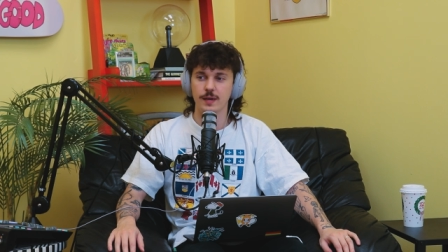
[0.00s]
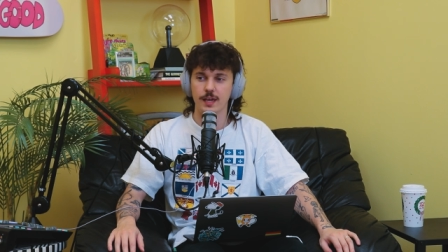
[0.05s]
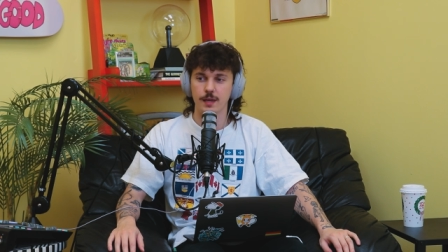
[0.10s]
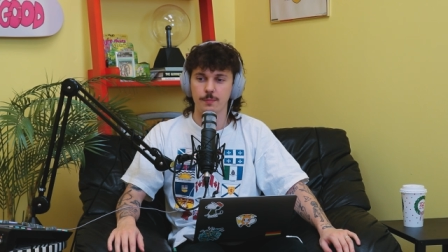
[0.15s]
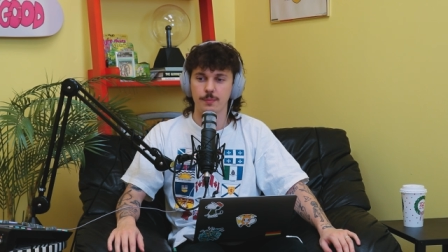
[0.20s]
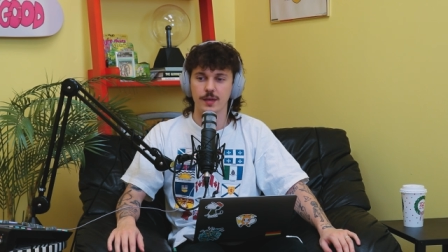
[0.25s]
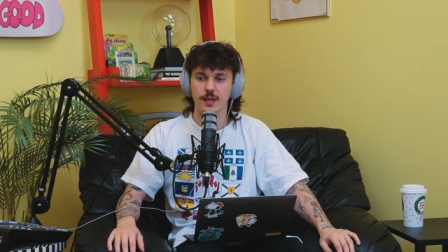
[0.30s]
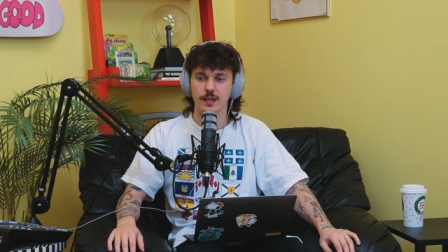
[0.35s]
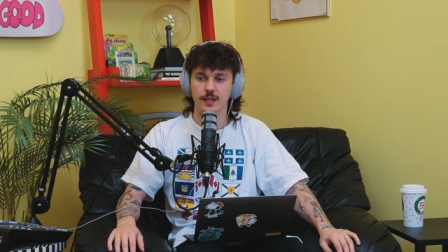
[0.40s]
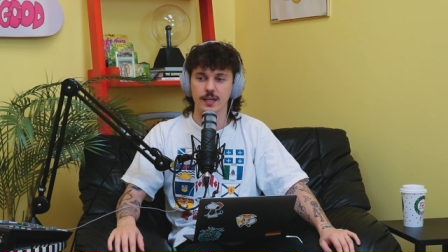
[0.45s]

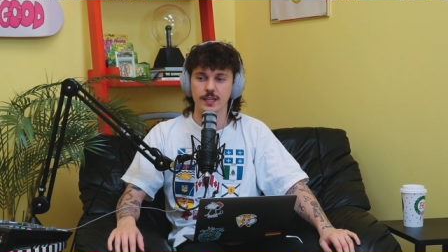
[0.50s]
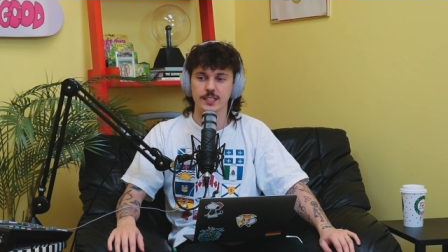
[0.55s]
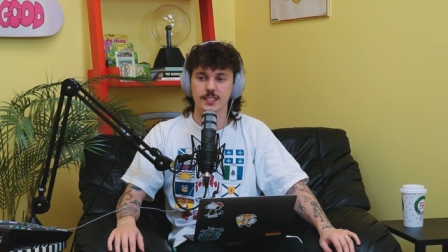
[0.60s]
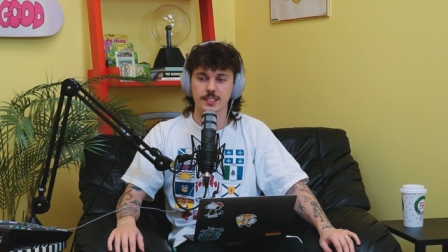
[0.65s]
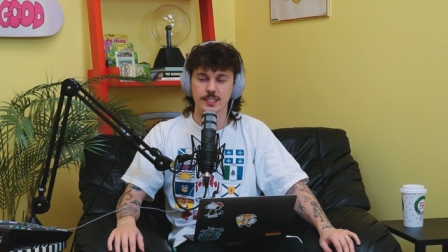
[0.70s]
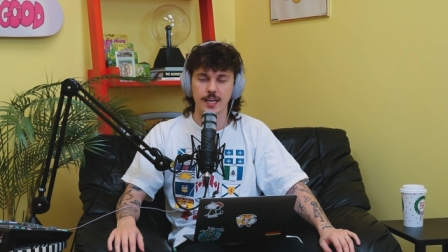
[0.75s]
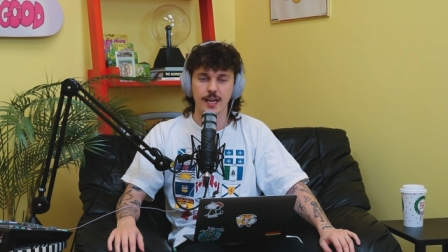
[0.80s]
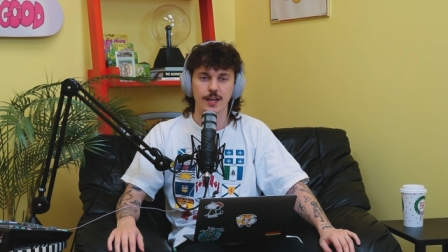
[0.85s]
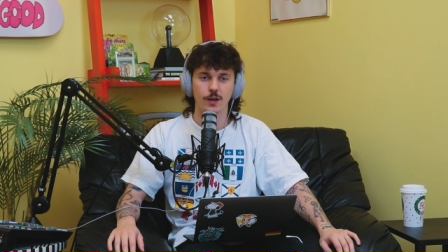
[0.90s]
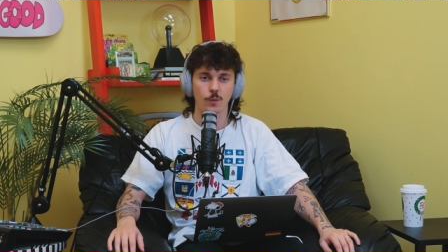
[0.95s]
me being a
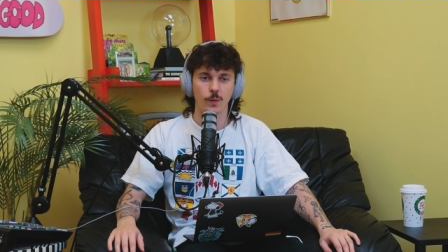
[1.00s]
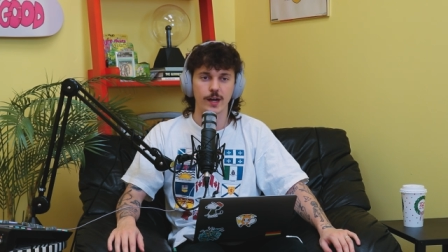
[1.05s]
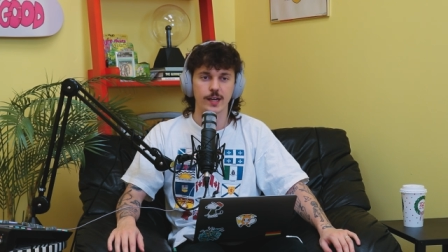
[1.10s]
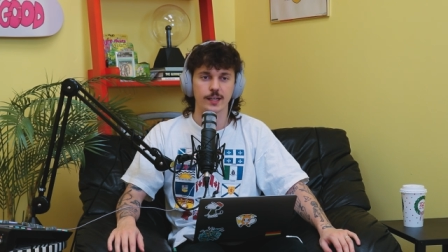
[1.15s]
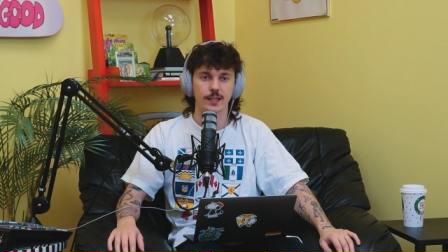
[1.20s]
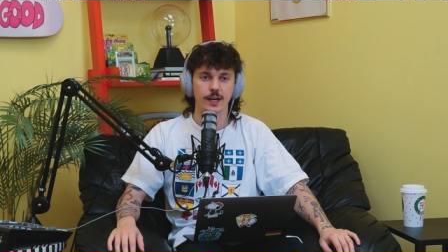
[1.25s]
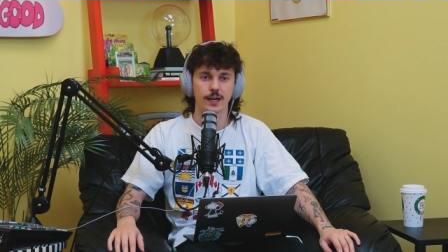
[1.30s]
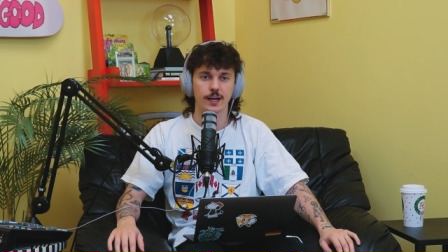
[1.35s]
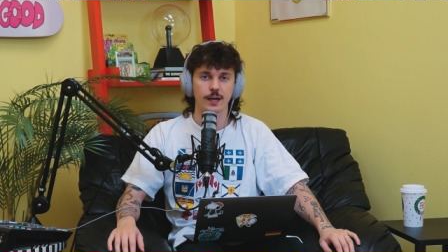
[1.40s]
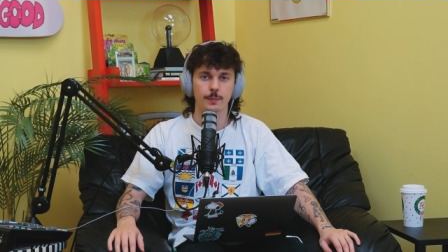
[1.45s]

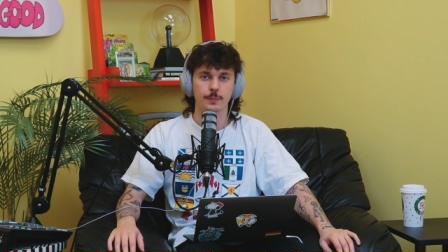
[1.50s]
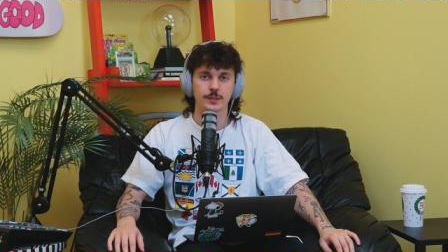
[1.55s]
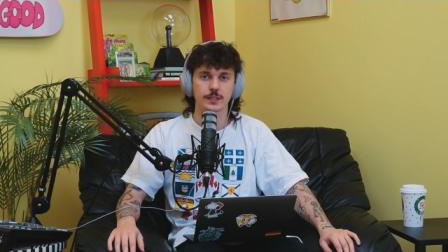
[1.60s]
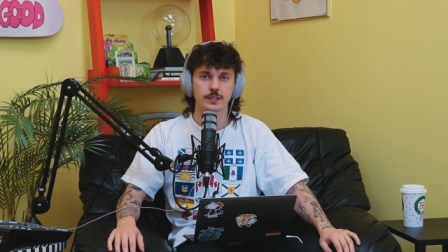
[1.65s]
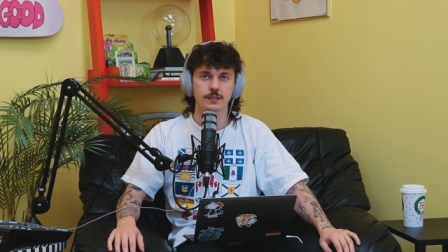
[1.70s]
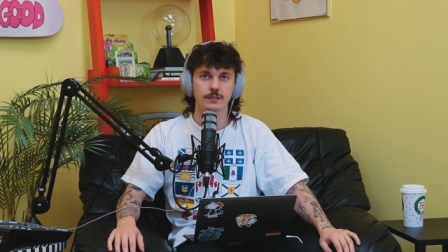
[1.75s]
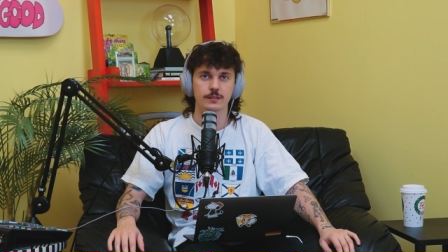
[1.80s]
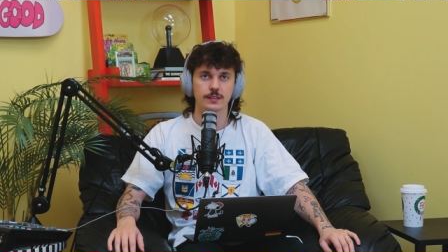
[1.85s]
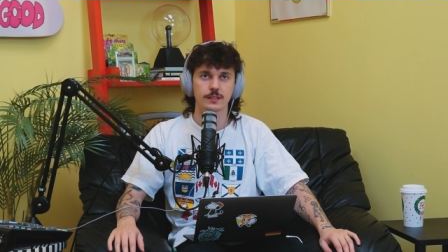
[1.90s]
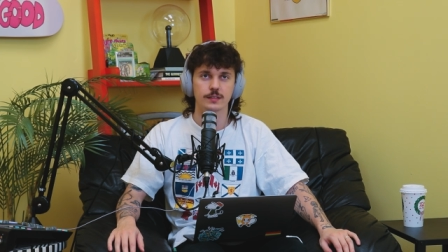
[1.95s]
Segway cop,
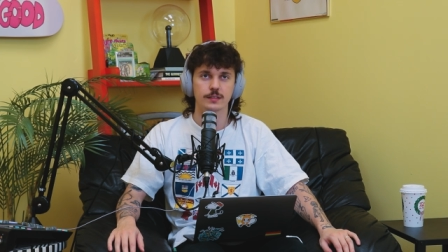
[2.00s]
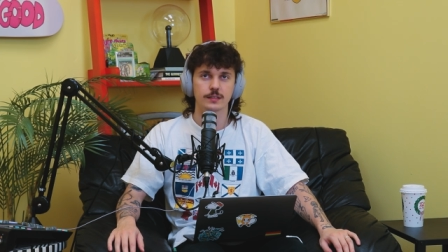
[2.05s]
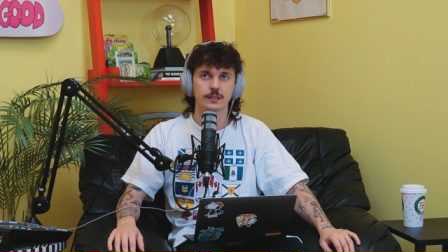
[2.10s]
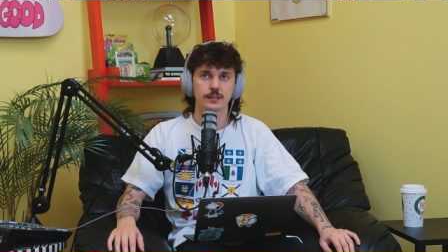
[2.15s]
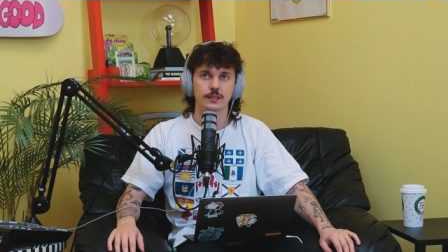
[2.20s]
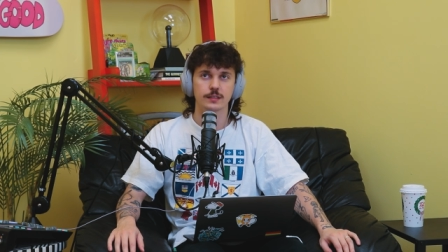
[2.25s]
dude.